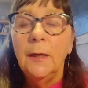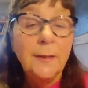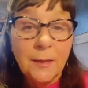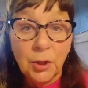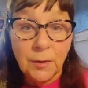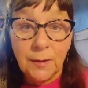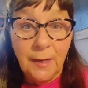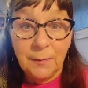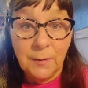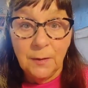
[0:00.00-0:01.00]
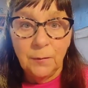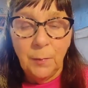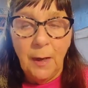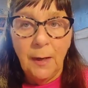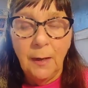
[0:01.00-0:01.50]
Is it just the absence of
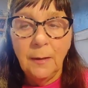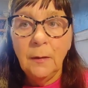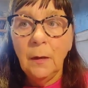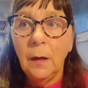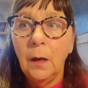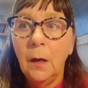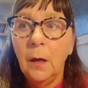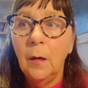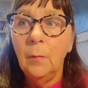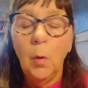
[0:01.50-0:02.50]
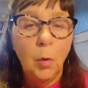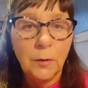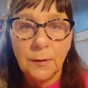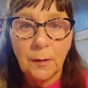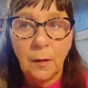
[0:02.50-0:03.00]
pain or
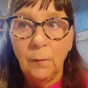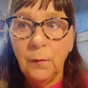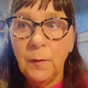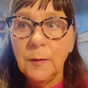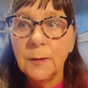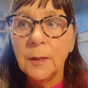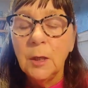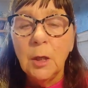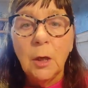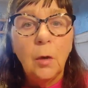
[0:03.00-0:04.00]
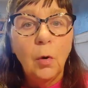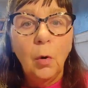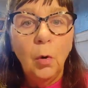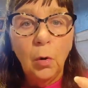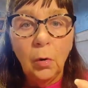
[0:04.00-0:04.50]
discomfort?
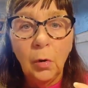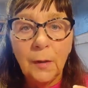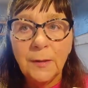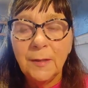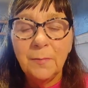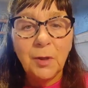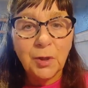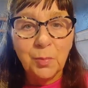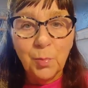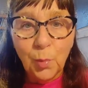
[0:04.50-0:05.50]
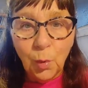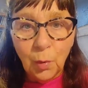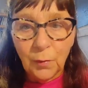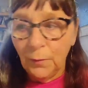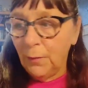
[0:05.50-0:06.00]
Or is it much
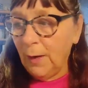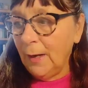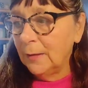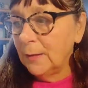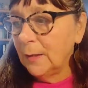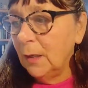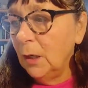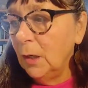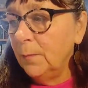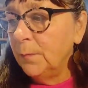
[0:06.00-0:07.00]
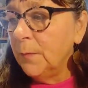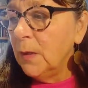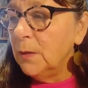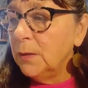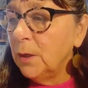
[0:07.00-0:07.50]
more than that?
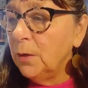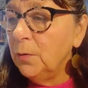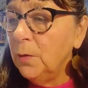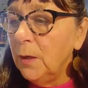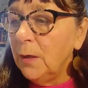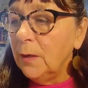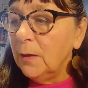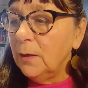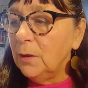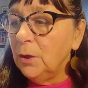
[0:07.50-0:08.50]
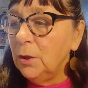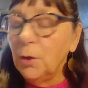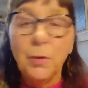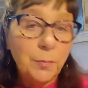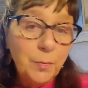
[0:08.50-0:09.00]
So,
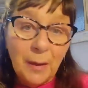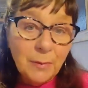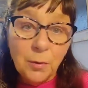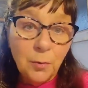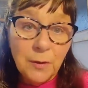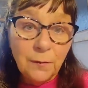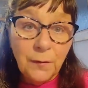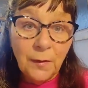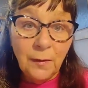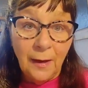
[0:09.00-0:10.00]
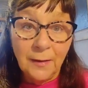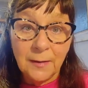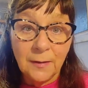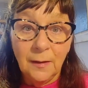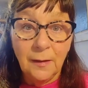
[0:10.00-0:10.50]
perhaps you already feel
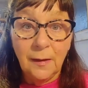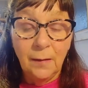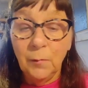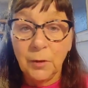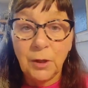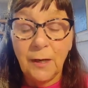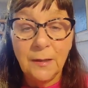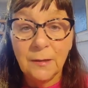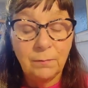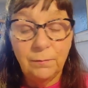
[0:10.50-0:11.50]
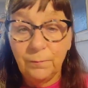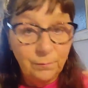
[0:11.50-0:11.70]
that, in which case,